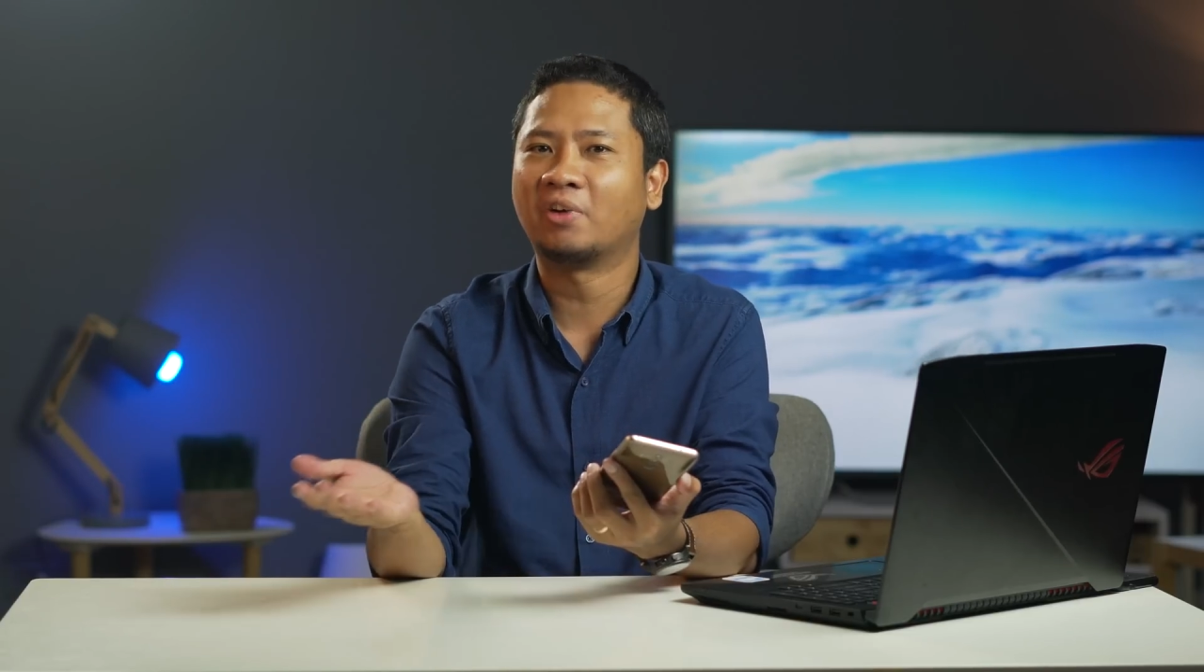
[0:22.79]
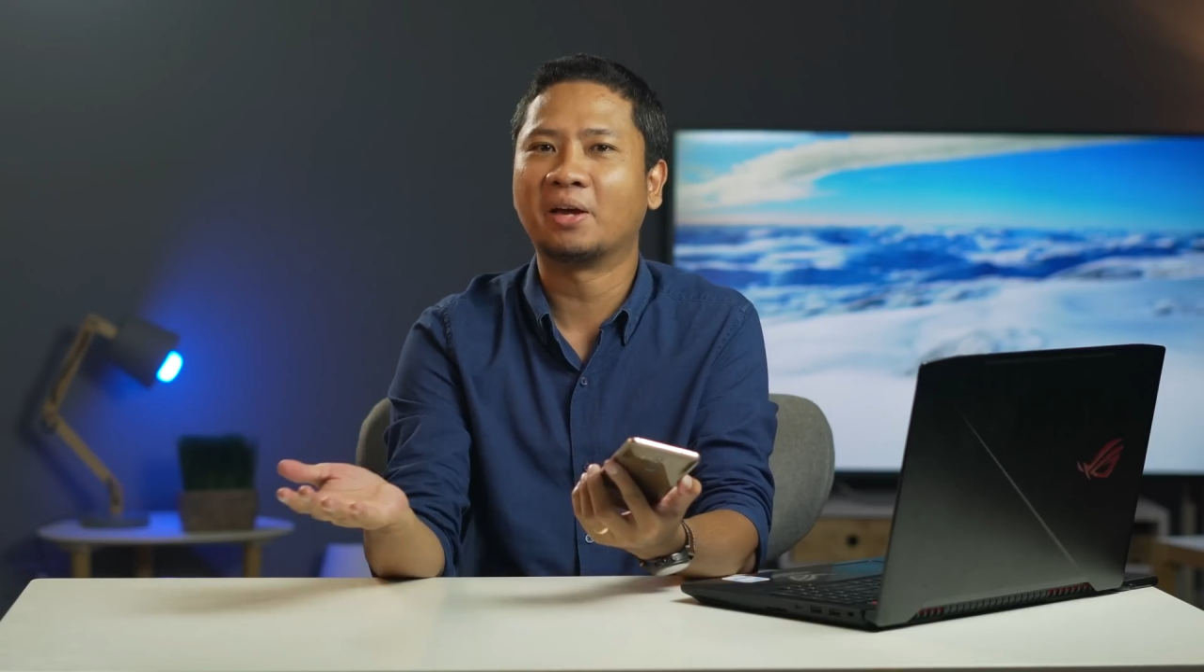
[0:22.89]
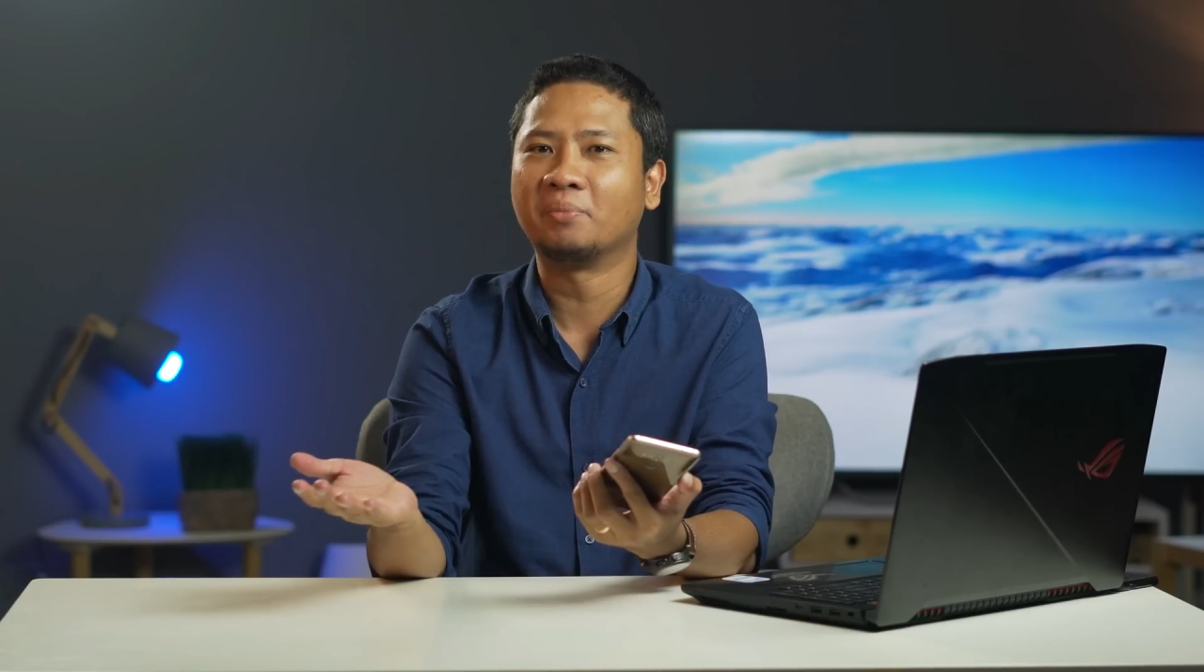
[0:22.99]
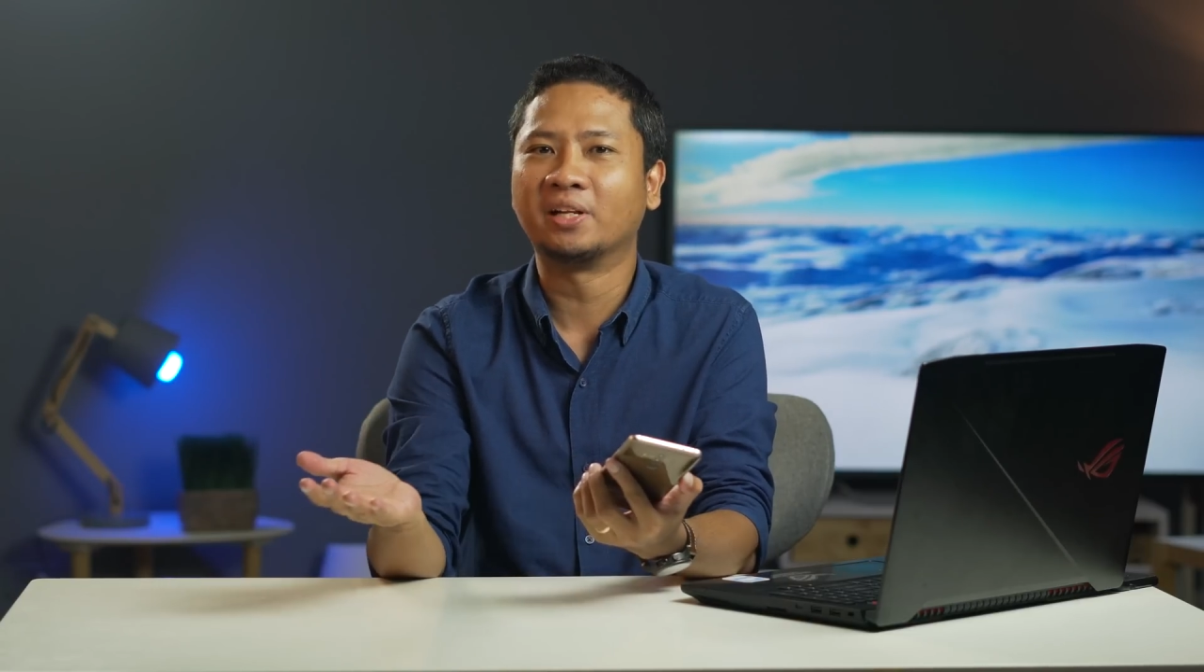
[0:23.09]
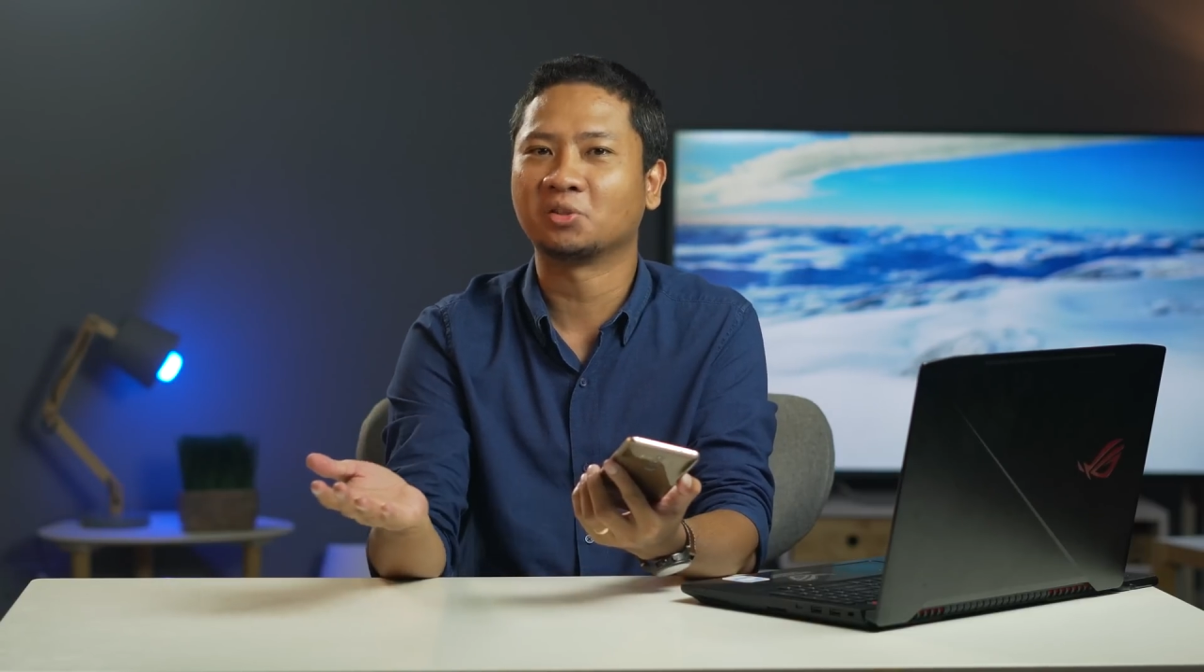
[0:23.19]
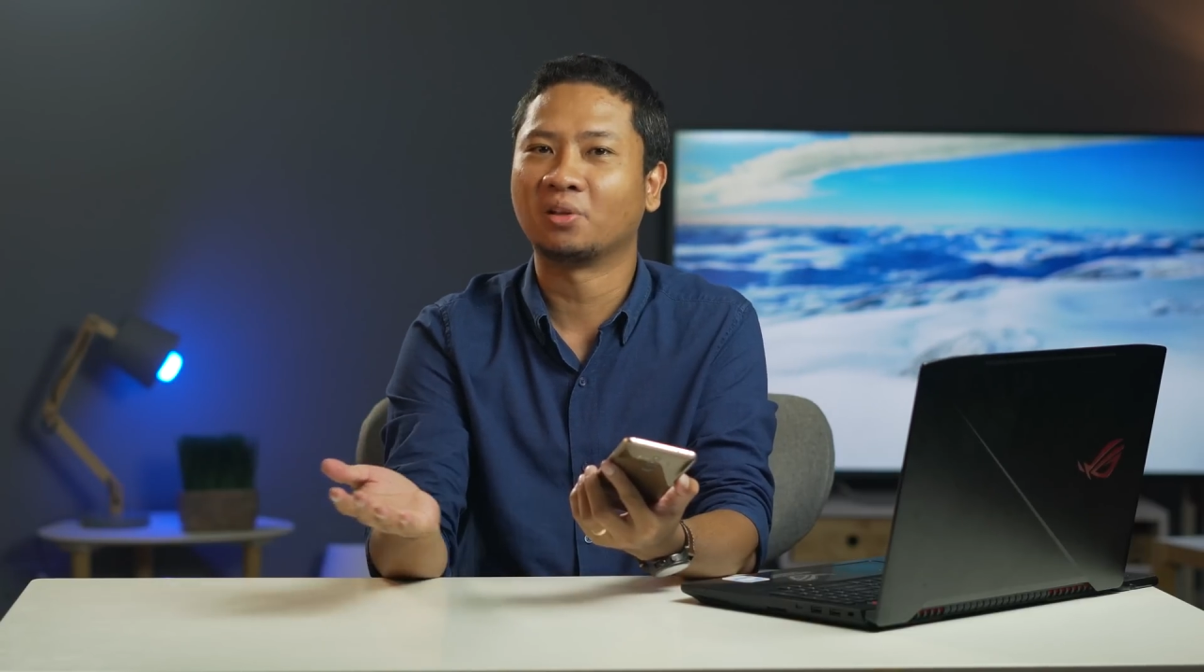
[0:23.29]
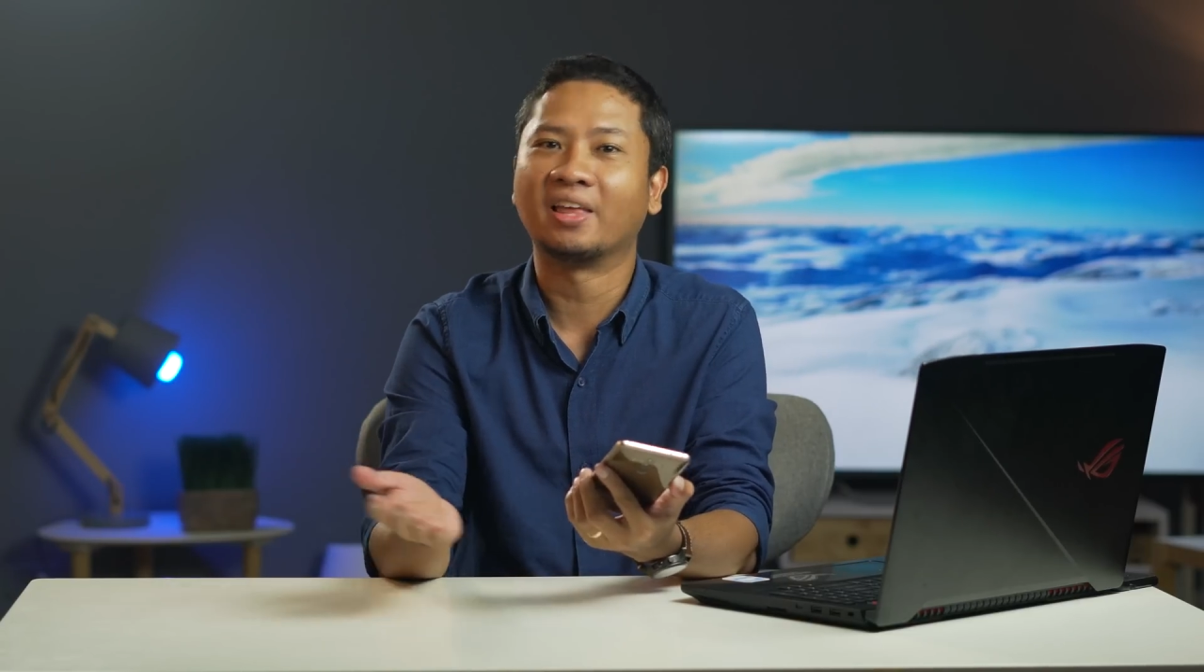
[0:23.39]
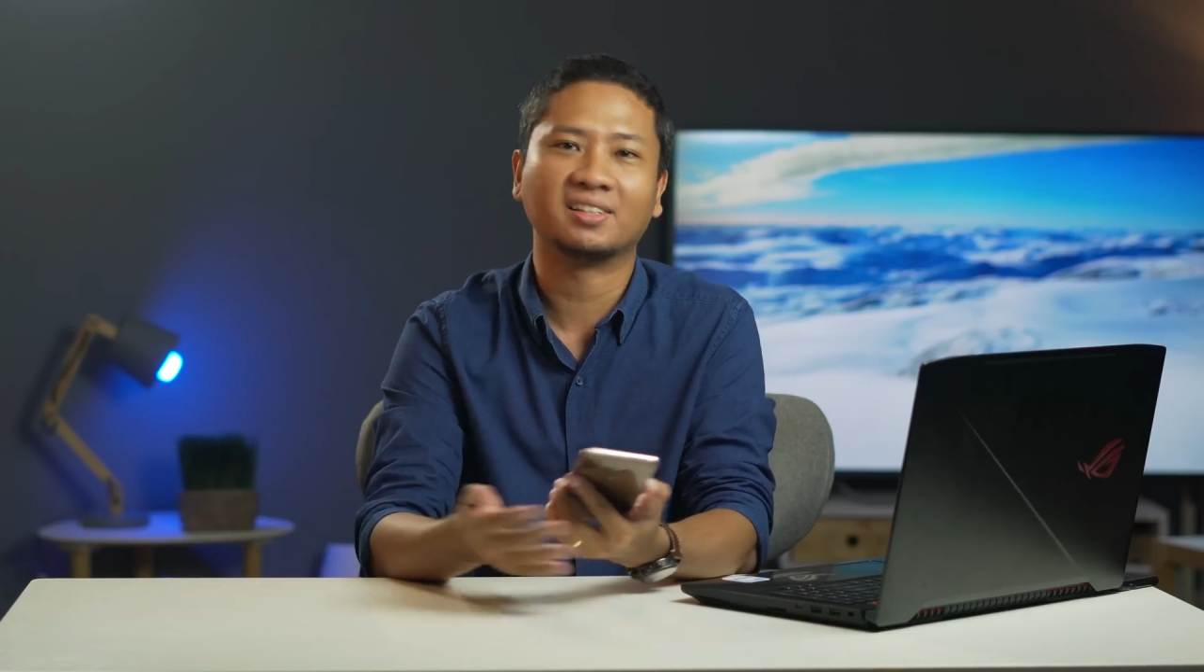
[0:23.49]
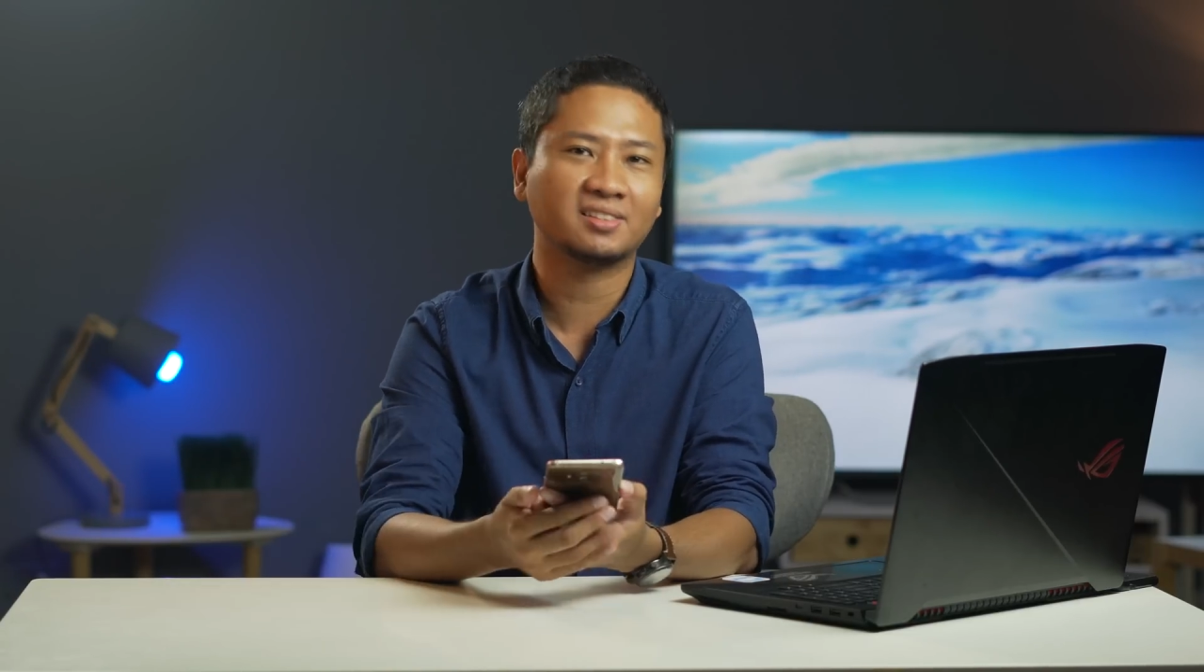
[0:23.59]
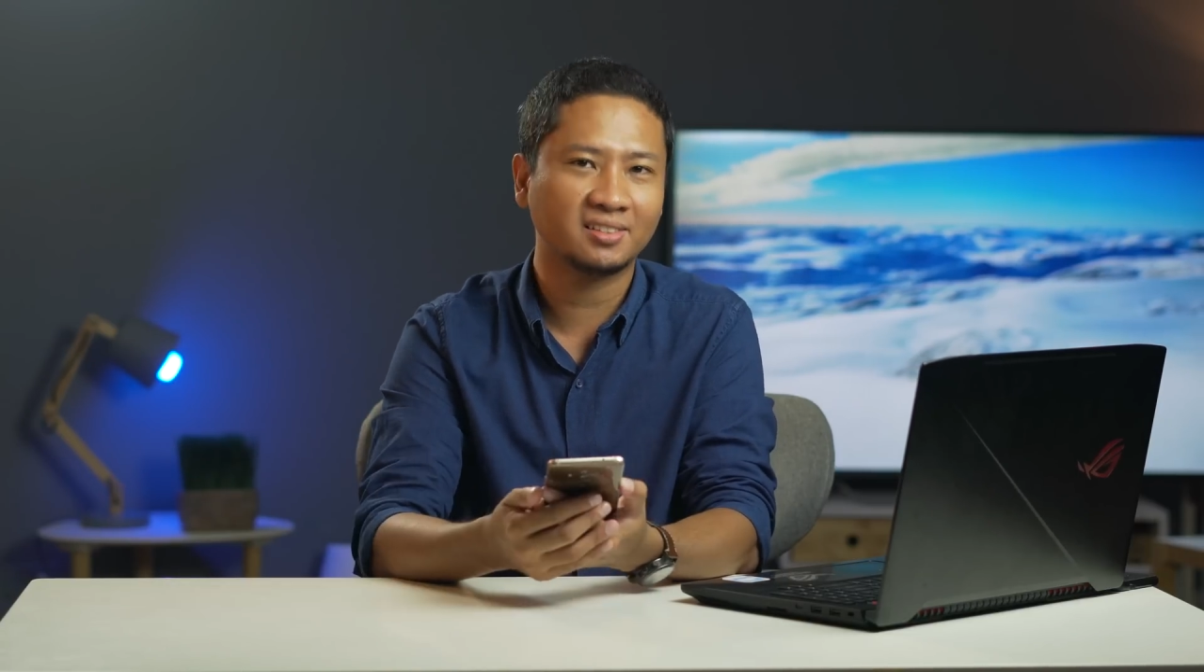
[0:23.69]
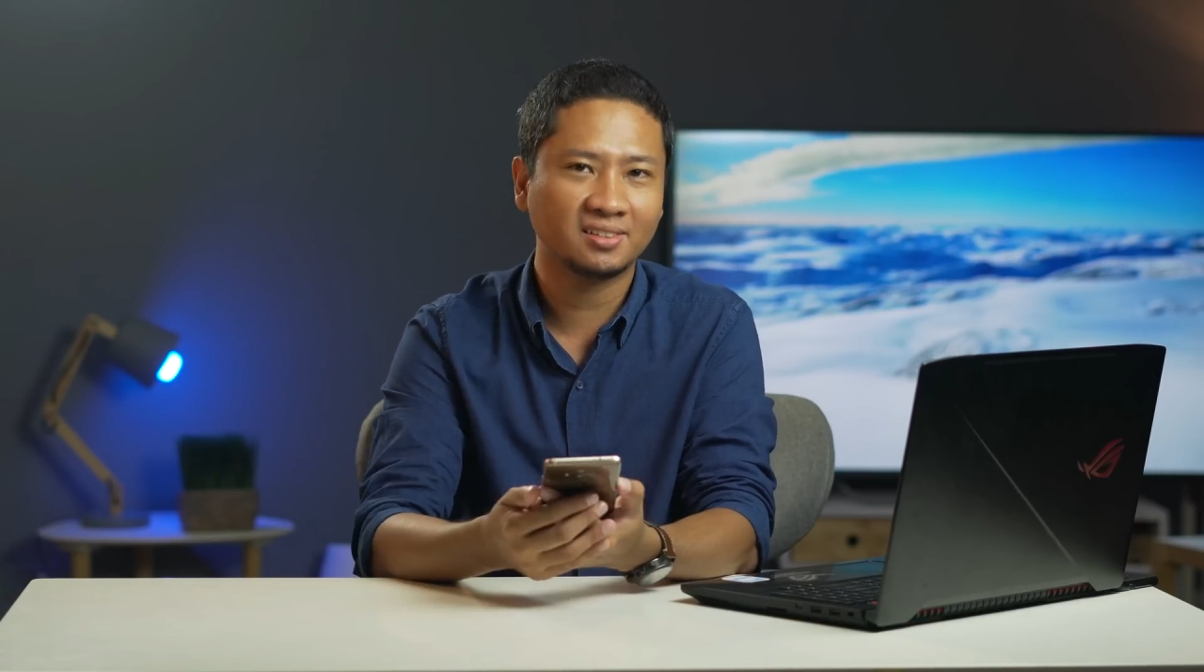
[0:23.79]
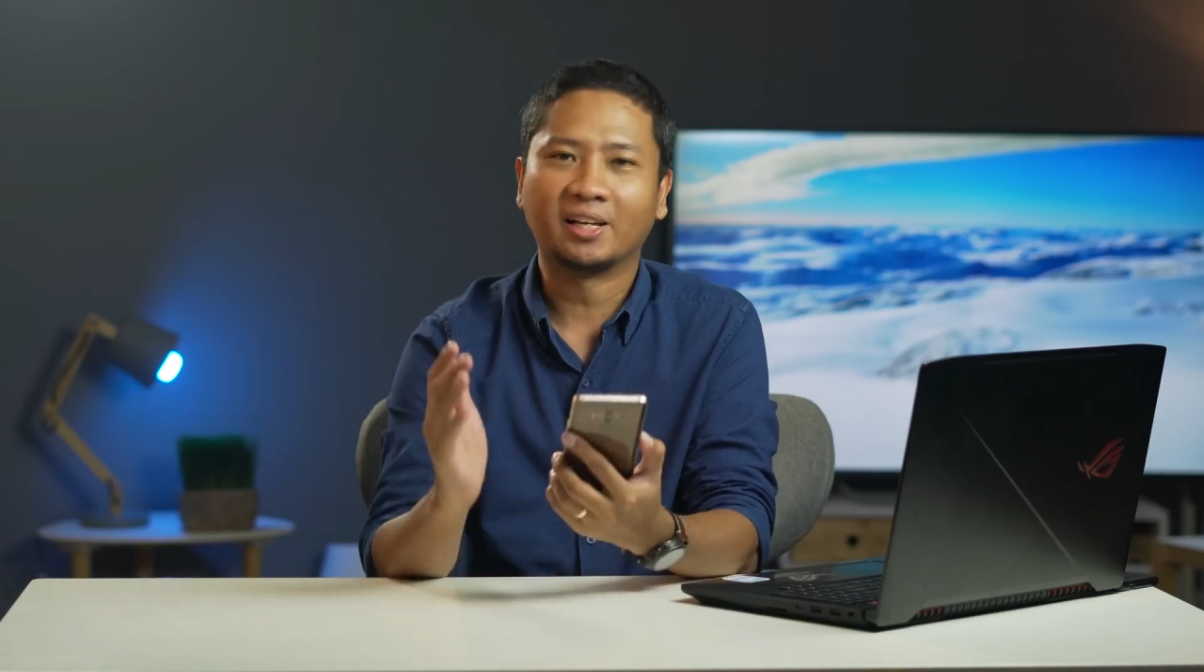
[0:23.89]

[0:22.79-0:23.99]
five minutes or less?